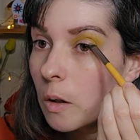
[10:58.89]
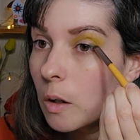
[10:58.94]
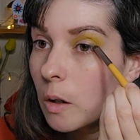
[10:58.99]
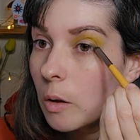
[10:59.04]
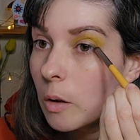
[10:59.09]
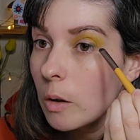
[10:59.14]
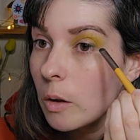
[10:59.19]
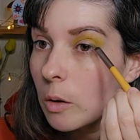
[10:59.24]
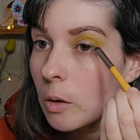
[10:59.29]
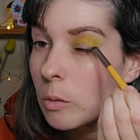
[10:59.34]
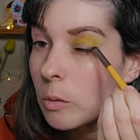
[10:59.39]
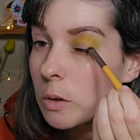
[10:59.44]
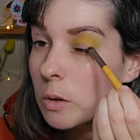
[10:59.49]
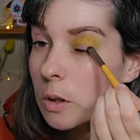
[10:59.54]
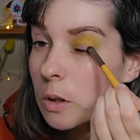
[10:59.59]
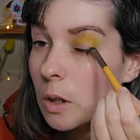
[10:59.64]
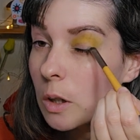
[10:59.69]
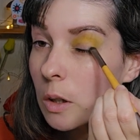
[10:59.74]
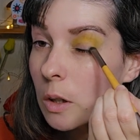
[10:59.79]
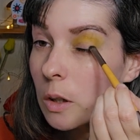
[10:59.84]
And I'm going to
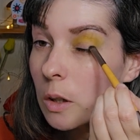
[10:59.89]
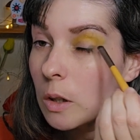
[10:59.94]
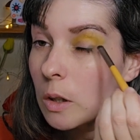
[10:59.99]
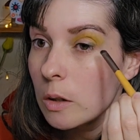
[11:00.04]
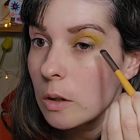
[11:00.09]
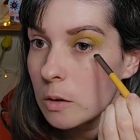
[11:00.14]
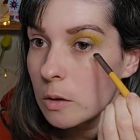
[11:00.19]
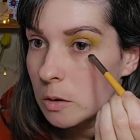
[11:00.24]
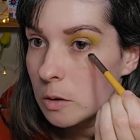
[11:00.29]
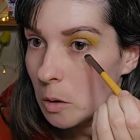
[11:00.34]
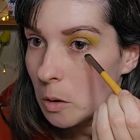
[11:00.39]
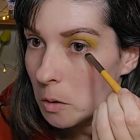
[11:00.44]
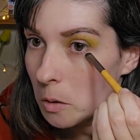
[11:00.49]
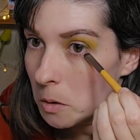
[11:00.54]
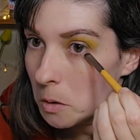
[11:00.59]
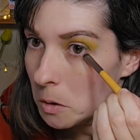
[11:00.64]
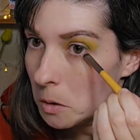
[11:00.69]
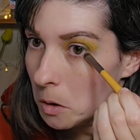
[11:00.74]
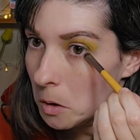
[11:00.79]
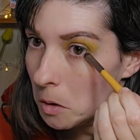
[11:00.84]
also do
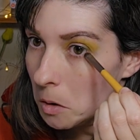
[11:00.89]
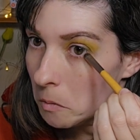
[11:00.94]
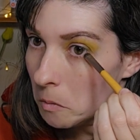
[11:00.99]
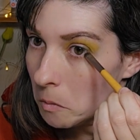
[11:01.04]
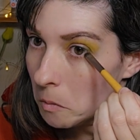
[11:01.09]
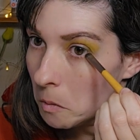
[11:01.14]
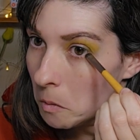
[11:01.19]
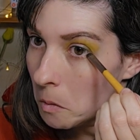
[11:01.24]
underneath.